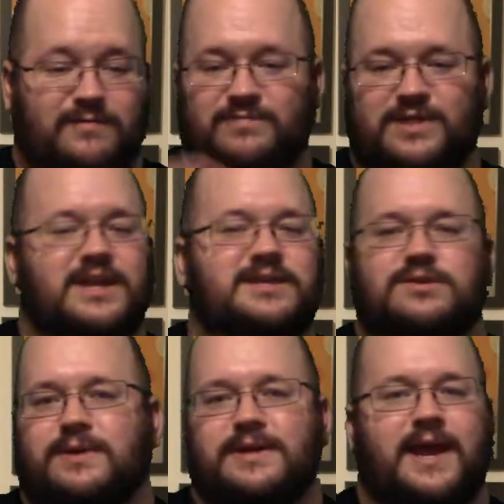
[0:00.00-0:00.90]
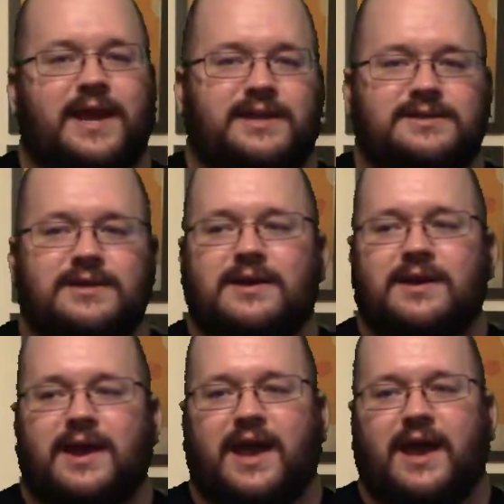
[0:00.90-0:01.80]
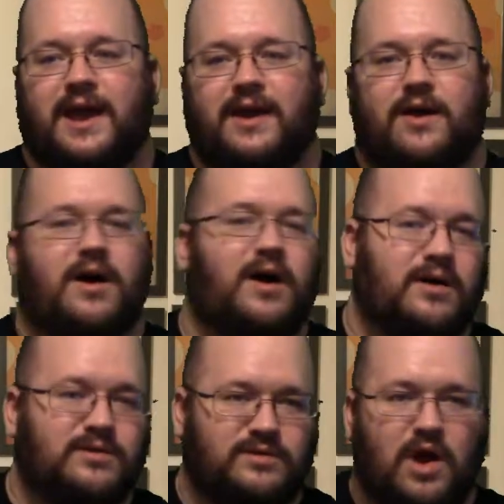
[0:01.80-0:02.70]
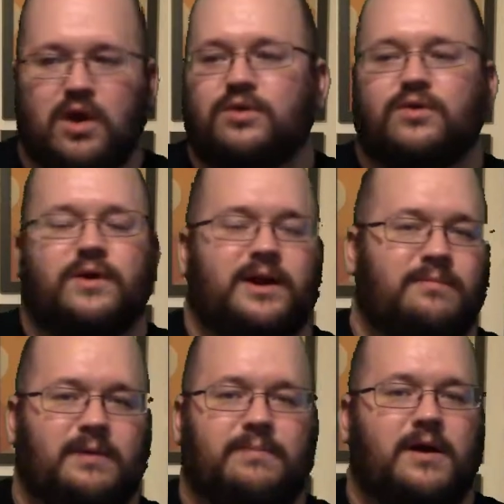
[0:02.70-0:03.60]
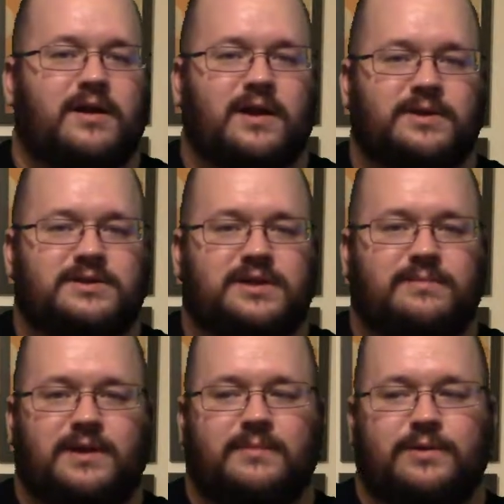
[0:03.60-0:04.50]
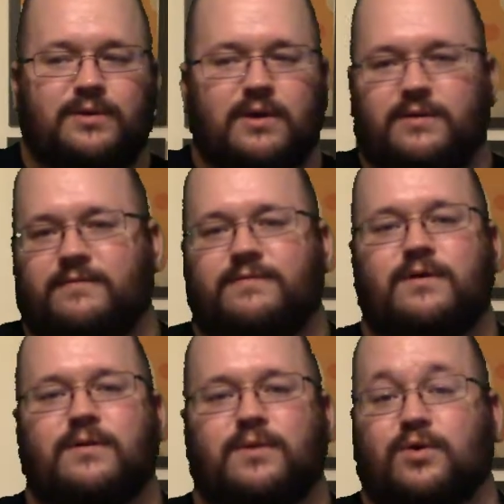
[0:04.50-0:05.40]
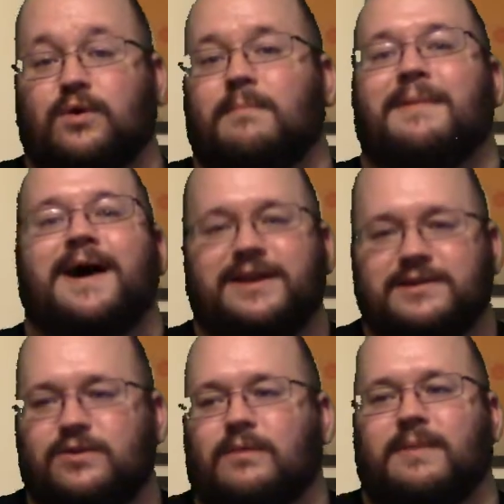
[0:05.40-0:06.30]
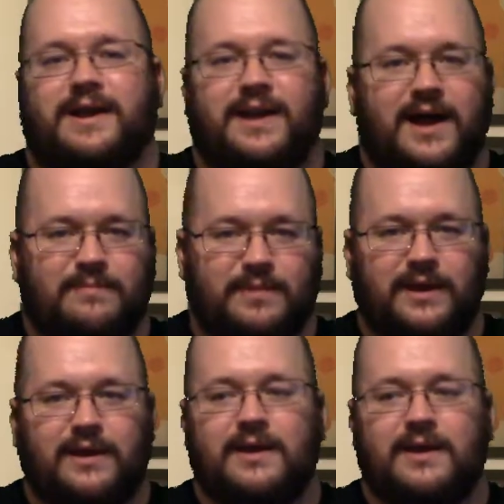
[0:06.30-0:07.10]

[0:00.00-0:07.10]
these three dates and aren't going to be part of WCPW going forward, or might not be,